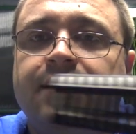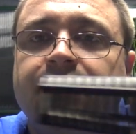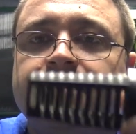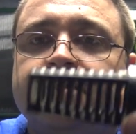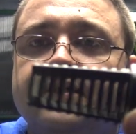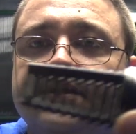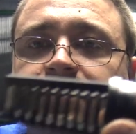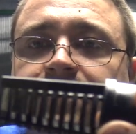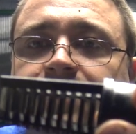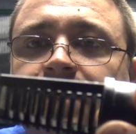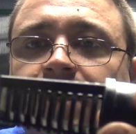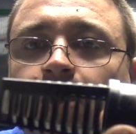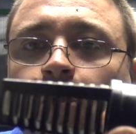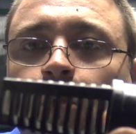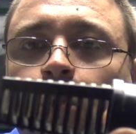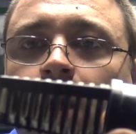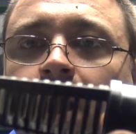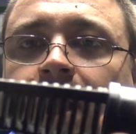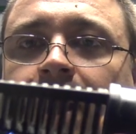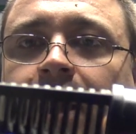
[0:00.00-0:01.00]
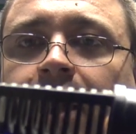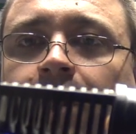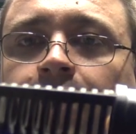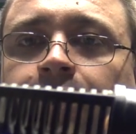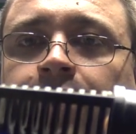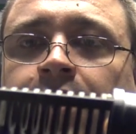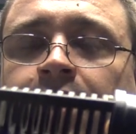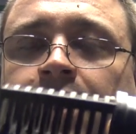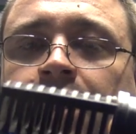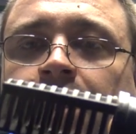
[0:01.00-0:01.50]
It doesn't stick way
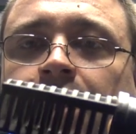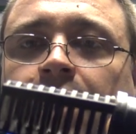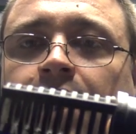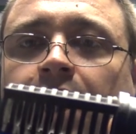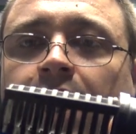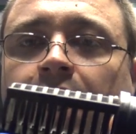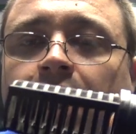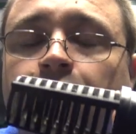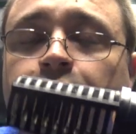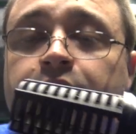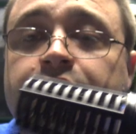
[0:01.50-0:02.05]
out, uh,